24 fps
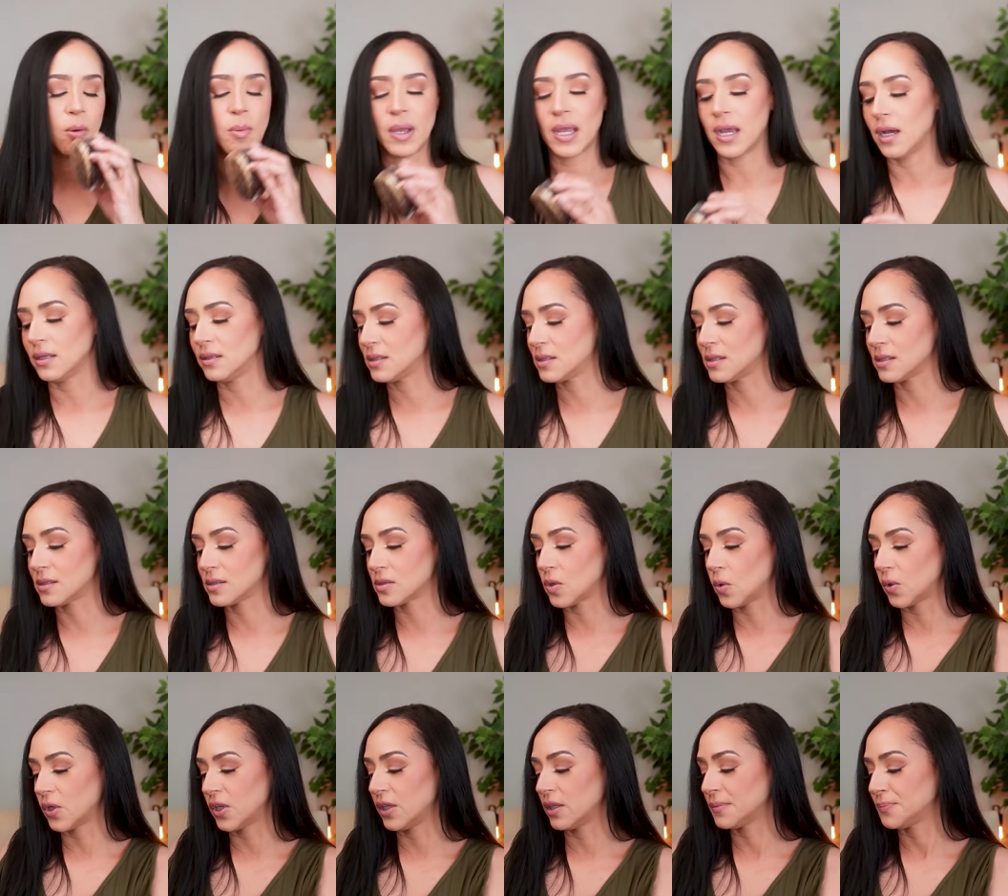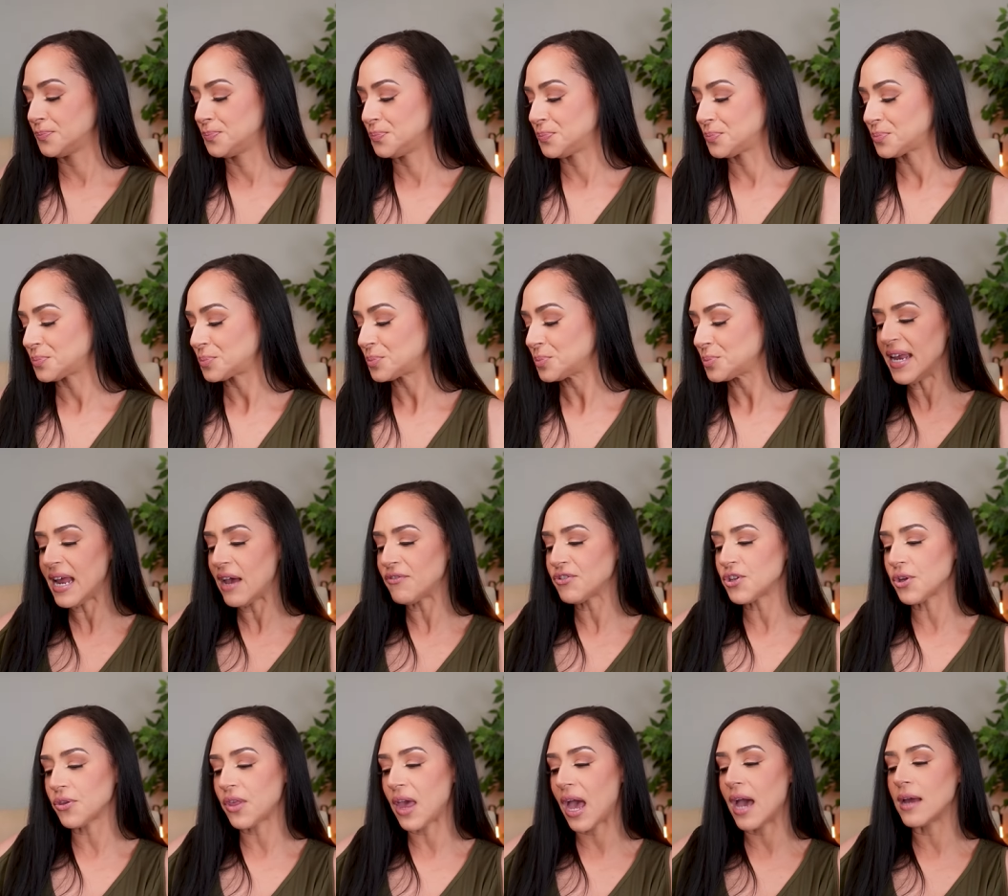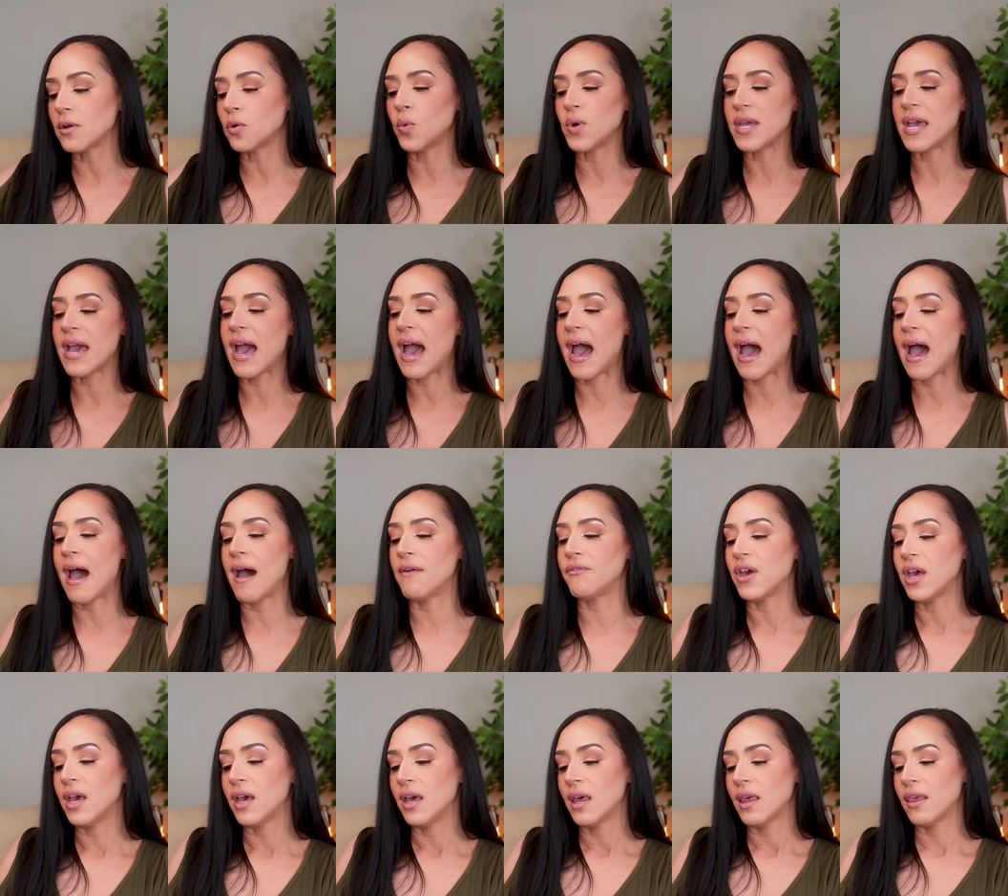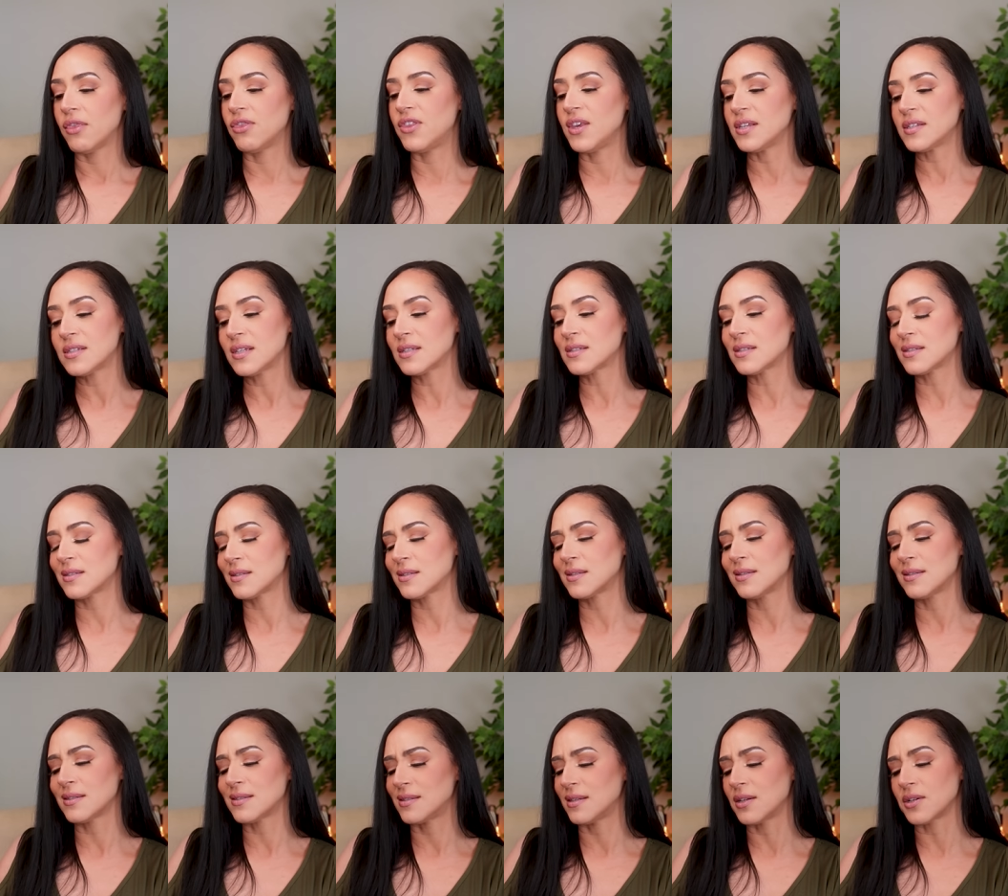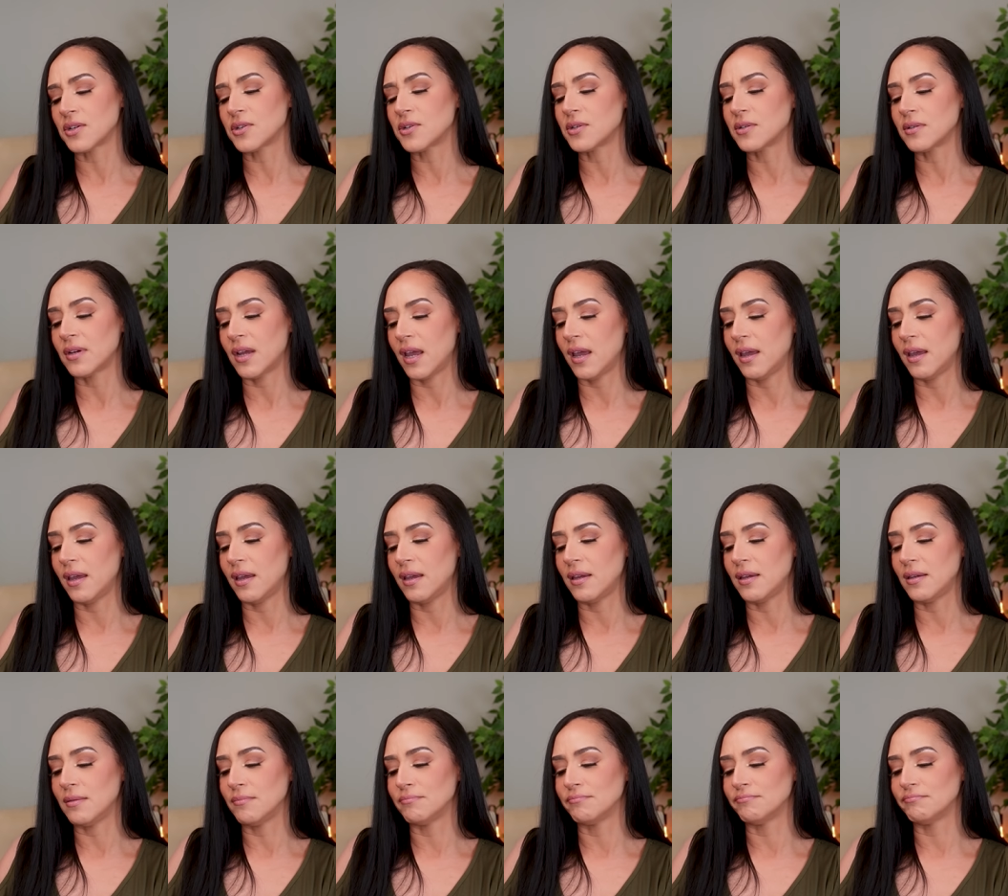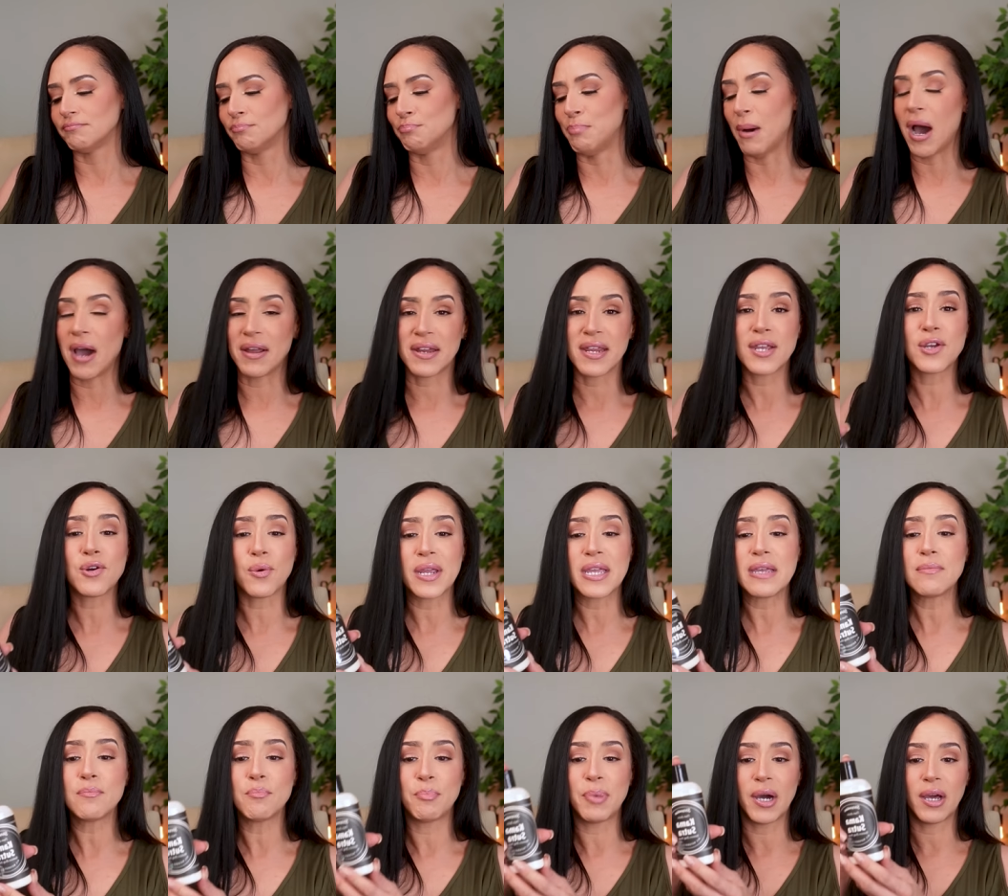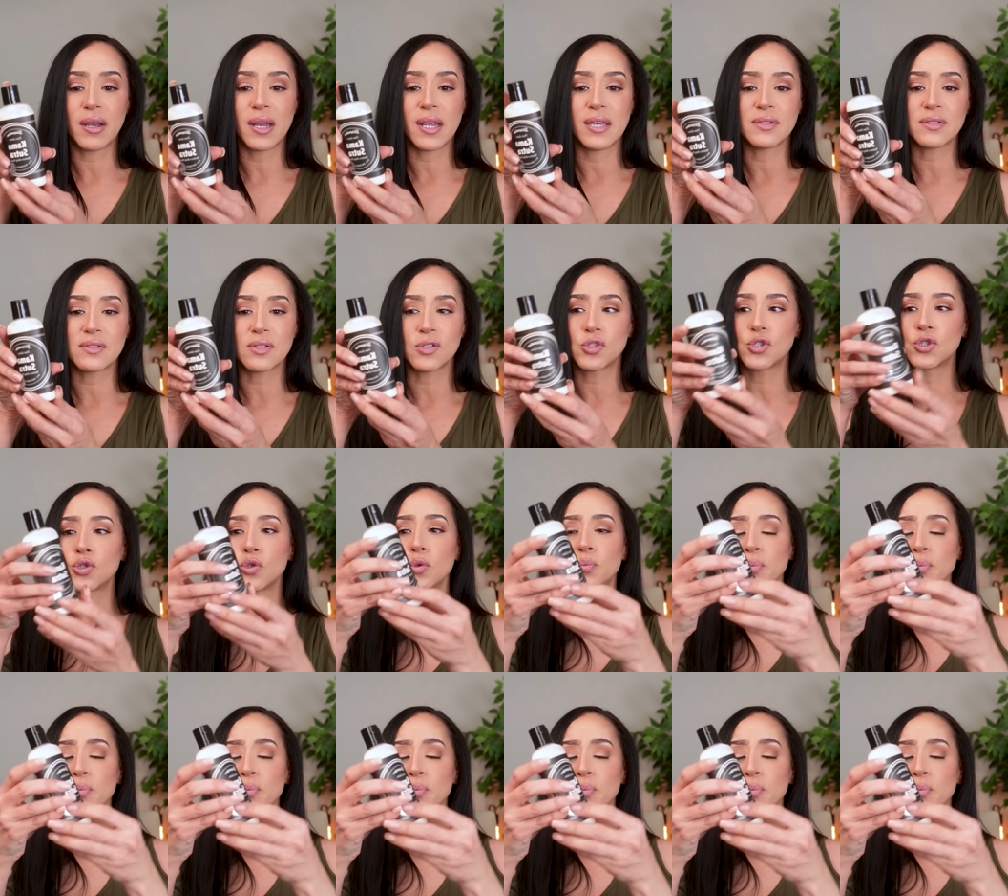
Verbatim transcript: oh my god this is so good then after that, we have this is considered a body cream, but it's